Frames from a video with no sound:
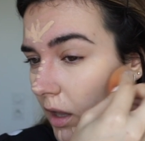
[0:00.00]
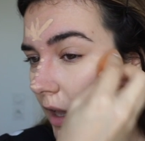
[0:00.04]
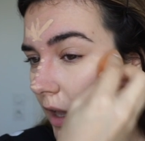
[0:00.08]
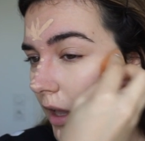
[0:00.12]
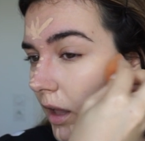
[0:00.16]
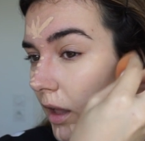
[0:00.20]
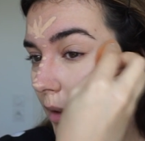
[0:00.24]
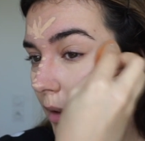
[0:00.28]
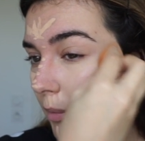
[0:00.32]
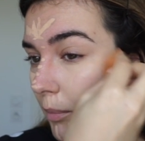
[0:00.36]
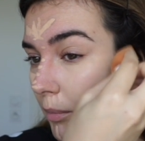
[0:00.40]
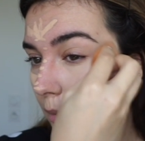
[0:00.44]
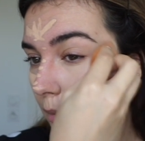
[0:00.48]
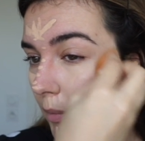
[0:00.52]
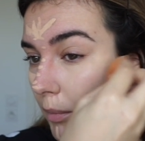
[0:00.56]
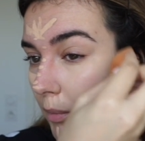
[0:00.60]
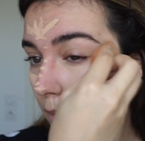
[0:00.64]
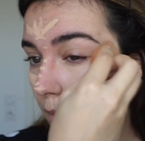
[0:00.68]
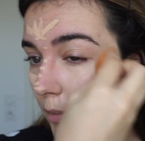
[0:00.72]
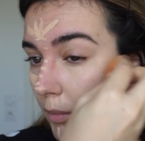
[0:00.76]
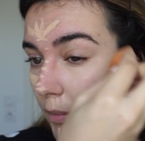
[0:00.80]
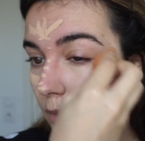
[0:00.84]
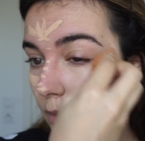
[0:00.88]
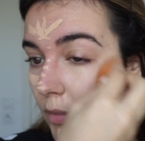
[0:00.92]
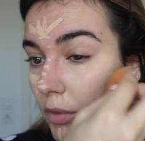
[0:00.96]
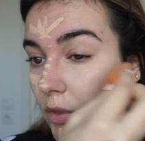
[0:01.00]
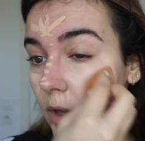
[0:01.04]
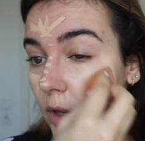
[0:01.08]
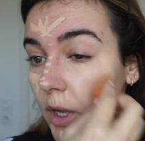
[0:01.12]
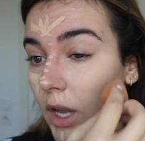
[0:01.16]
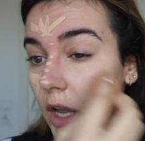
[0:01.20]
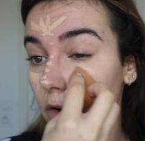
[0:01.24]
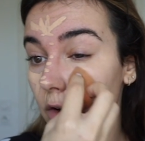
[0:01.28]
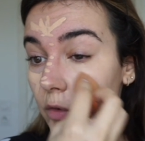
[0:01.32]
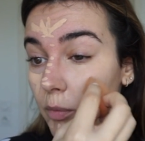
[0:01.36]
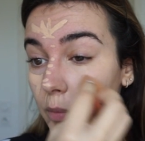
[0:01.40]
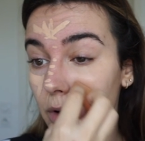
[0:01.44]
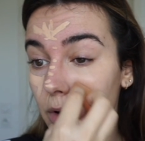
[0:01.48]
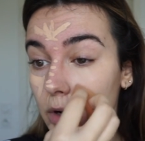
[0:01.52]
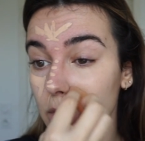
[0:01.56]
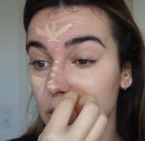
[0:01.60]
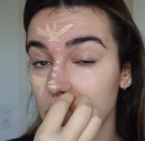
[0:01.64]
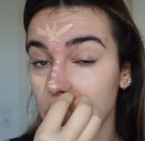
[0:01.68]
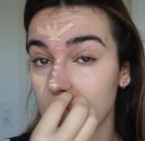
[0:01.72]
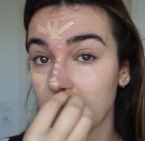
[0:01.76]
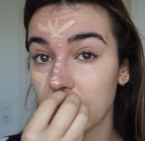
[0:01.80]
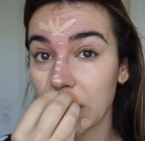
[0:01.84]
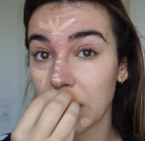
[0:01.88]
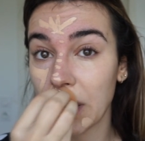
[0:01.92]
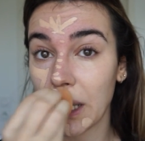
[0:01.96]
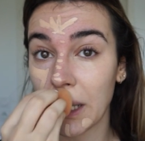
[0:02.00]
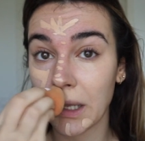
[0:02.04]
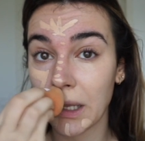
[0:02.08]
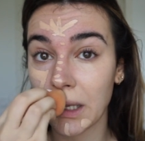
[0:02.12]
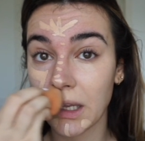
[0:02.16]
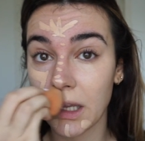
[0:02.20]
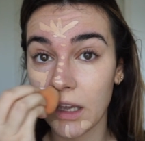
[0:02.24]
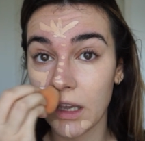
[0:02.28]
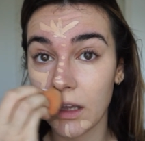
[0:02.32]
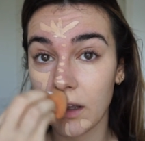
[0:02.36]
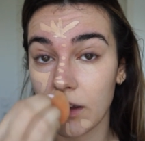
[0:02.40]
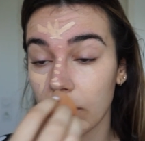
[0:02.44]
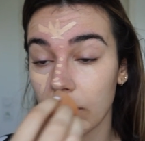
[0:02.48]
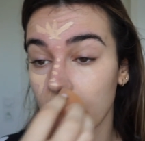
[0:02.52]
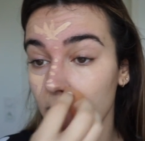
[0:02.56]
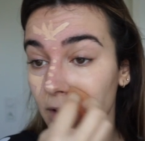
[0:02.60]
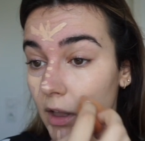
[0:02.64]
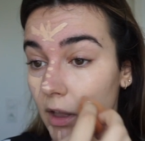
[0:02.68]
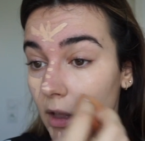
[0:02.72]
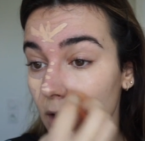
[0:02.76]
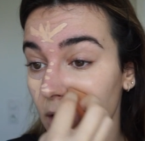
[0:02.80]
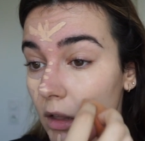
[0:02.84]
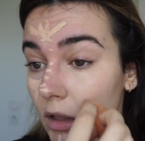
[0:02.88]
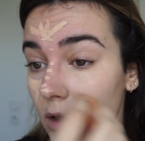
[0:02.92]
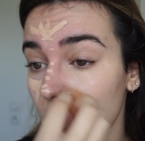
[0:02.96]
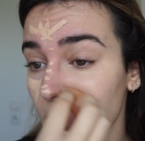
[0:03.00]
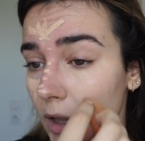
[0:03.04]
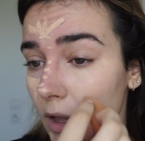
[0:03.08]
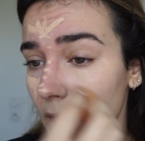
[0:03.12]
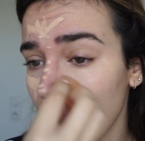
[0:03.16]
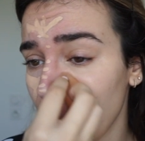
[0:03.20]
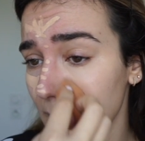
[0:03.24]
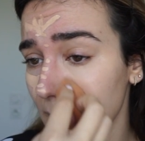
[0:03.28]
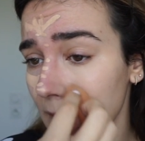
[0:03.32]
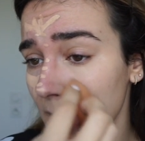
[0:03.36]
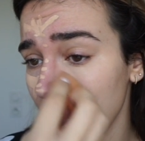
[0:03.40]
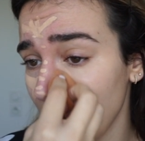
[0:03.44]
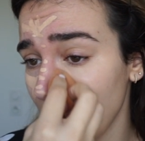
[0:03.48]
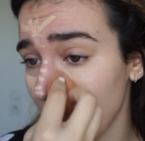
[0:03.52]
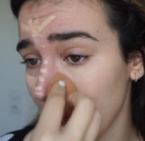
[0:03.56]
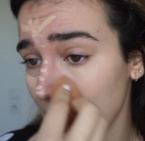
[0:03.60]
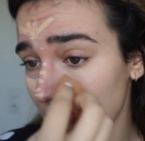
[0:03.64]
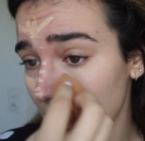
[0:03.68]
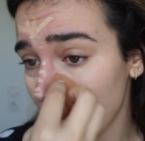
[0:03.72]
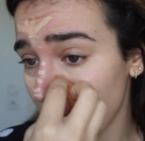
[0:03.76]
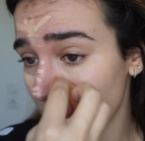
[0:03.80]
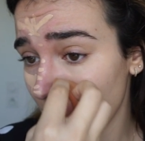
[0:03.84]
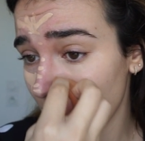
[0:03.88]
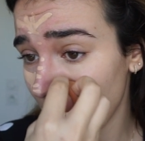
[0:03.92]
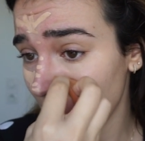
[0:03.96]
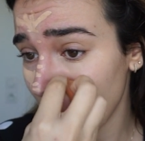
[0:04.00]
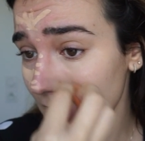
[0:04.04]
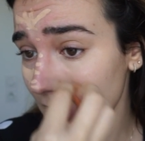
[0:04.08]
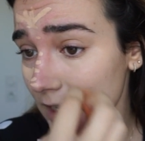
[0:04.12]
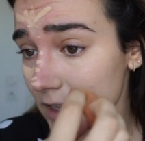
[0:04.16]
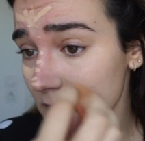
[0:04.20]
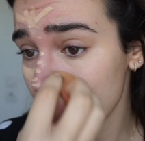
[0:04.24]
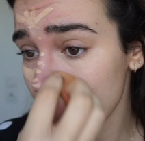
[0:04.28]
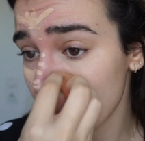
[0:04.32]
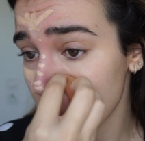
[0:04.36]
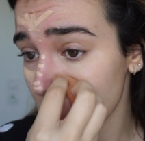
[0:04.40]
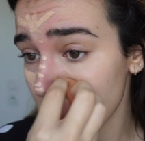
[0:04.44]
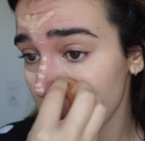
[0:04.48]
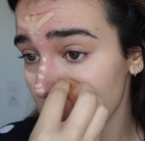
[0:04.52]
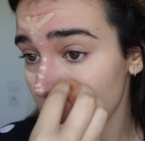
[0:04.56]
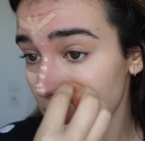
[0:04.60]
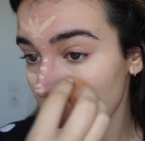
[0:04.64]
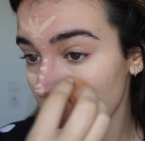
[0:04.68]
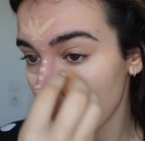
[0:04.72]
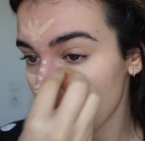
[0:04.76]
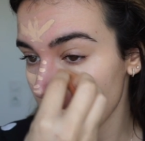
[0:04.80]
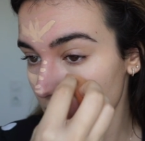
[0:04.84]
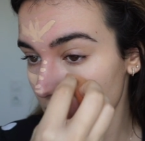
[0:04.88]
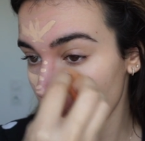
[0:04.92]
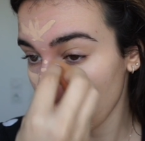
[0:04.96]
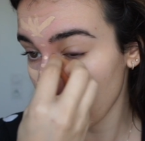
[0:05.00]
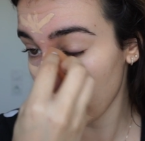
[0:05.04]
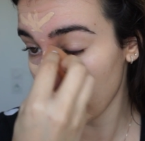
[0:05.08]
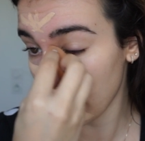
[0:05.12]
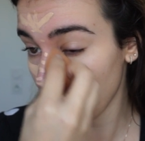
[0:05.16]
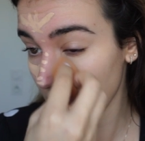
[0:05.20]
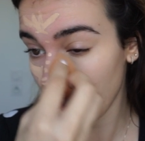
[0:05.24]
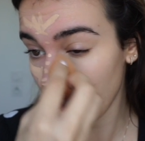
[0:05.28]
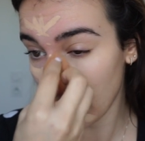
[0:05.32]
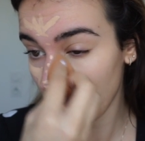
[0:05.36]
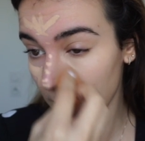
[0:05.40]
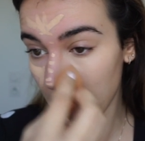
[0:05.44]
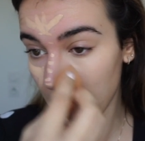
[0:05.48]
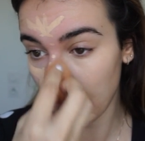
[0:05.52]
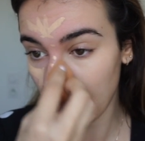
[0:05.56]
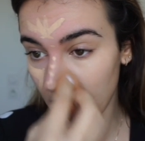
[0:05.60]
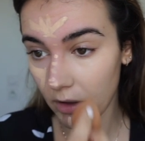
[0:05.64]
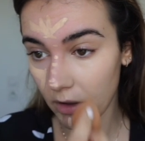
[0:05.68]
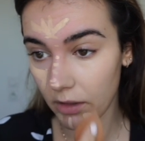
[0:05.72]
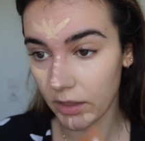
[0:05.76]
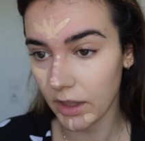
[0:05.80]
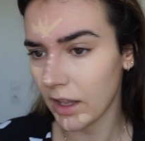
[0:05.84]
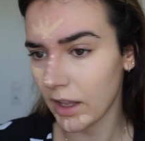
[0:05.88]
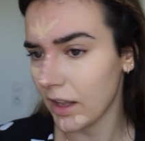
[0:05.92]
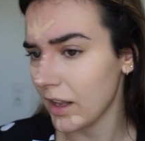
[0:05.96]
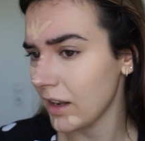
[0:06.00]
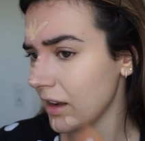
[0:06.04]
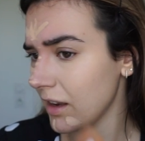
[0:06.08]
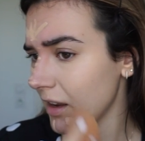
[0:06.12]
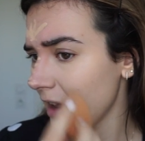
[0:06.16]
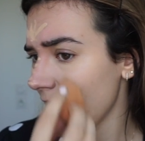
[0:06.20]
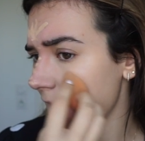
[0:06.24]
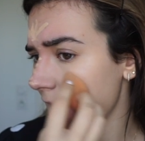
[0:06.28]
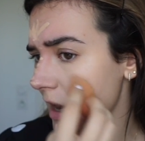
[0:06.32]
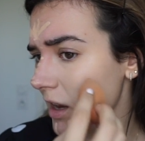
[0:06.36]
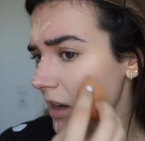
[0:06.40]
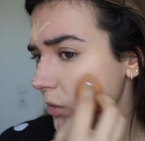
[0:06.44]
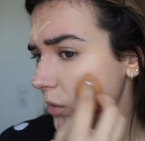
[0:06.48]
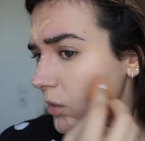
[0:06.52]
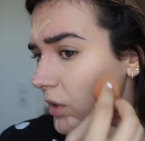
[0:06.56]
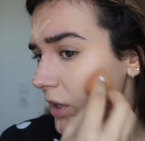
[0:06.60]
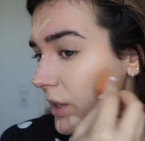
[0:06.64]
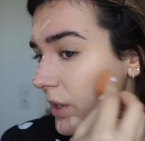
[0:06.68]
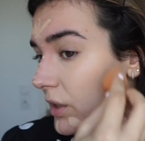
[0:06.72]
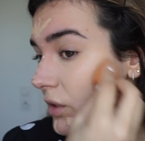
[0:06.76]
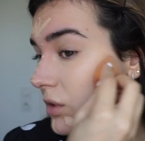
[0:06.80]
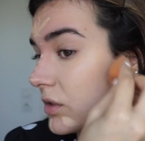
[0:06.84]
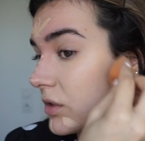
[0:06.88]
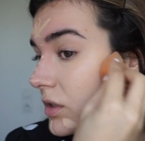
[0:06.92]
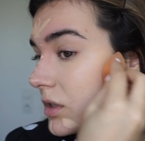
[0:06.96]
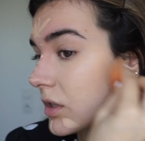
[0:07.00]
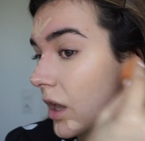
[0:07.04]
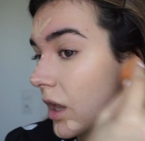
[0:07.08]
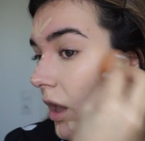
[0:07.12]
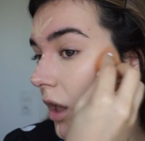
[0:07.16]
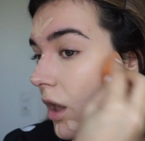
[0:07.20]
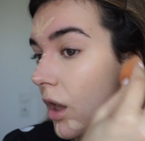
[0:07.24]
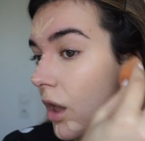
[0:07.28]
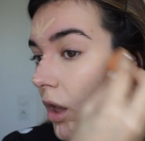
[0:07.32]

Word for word: am kind of person who can give any advice just because I don't think that I'm better than anyone else.